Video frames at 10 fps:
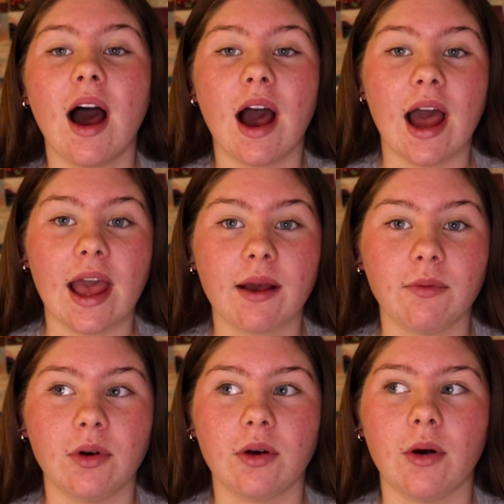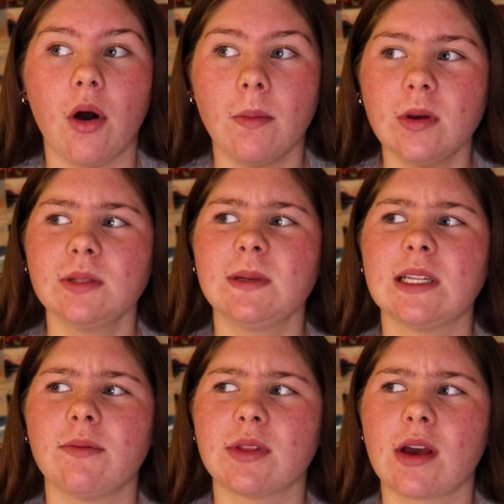I will almost be
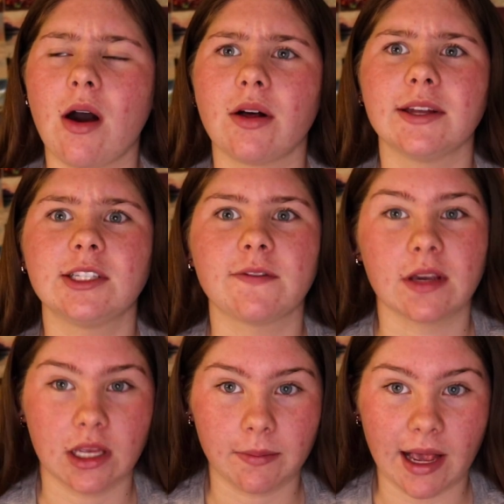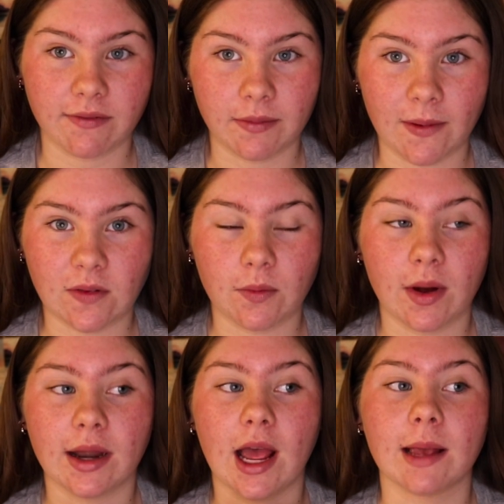done with college if I hear back from
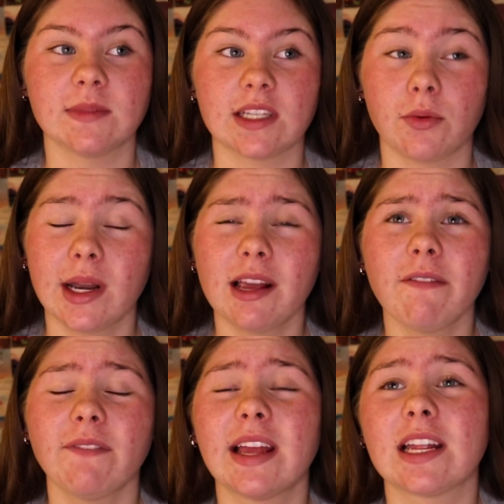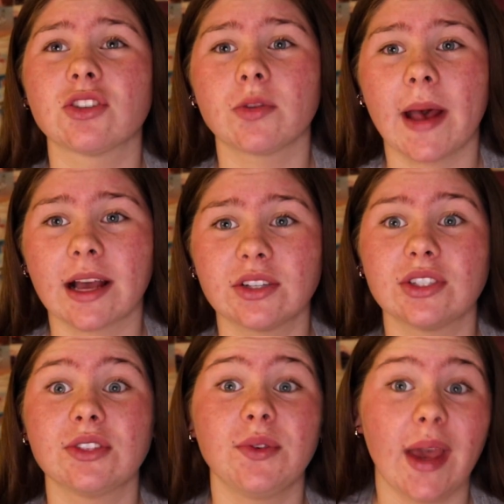everyone. I'm still waiting on financial
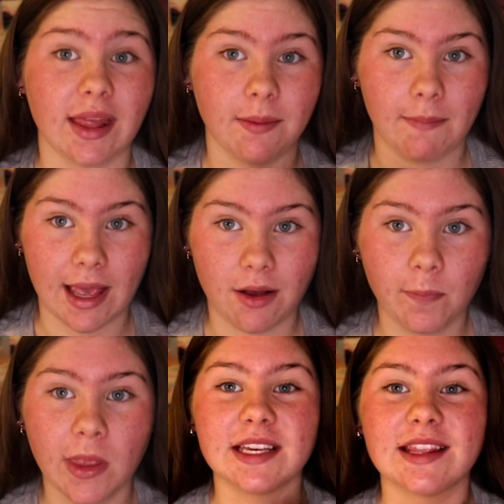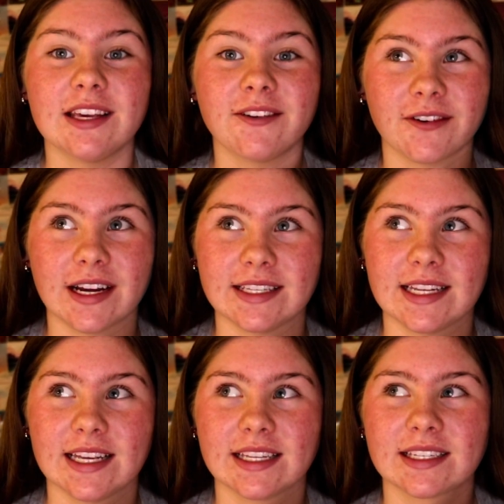packages to get in the mail. It'd be
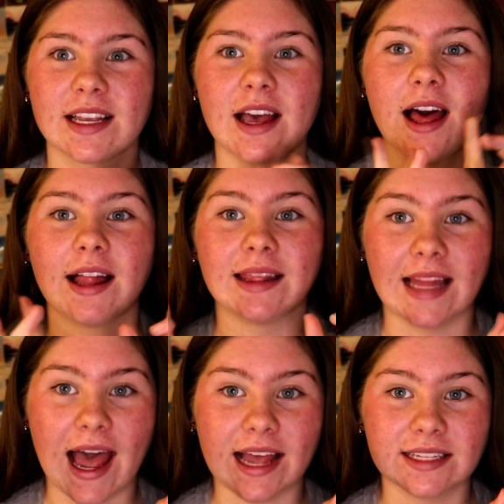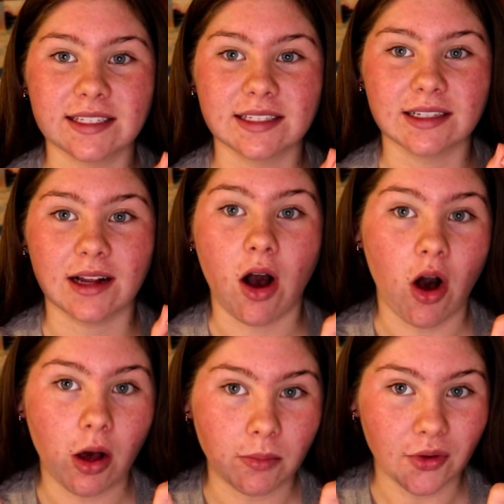craziest last
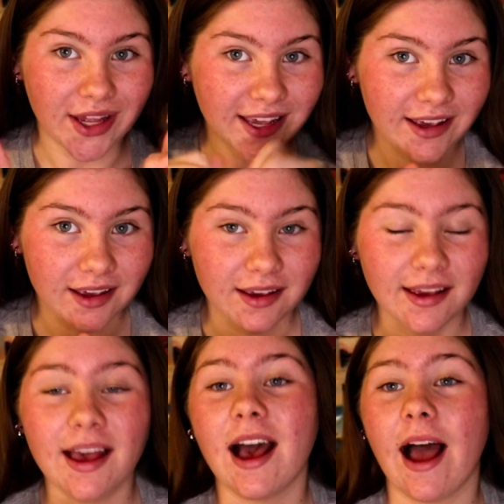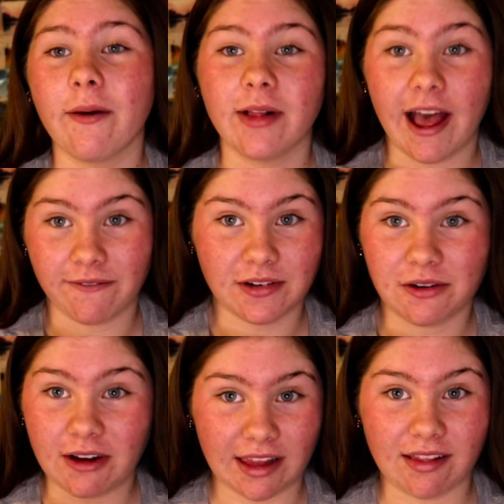calm week I will have for
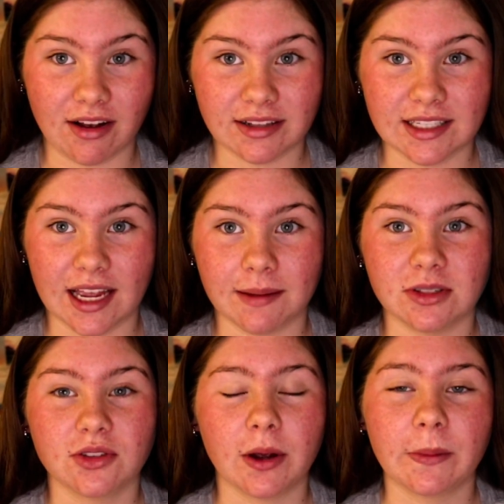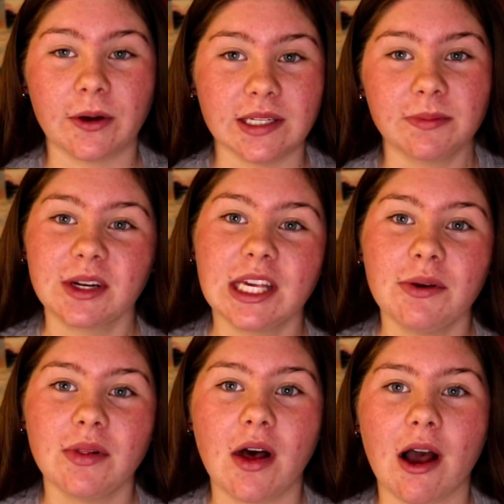a really long time. So I'm going to bring you
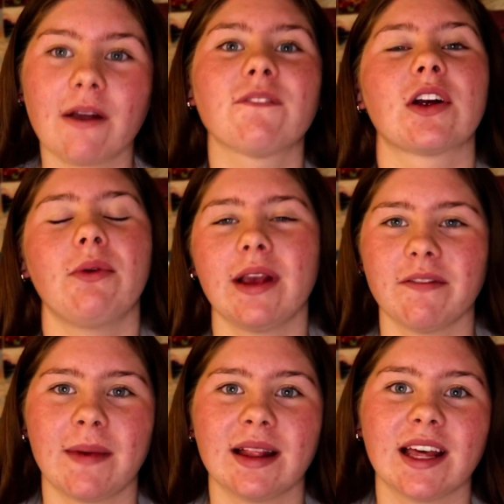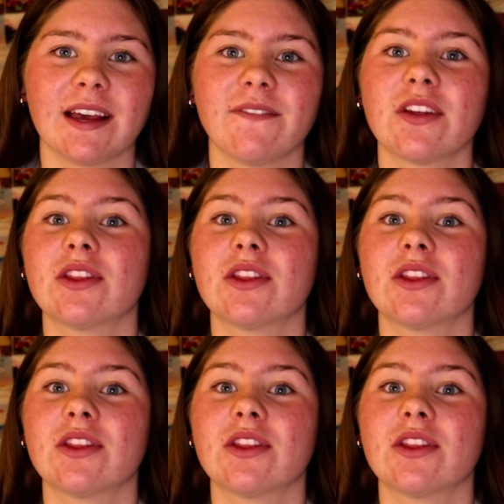along for a week of my life.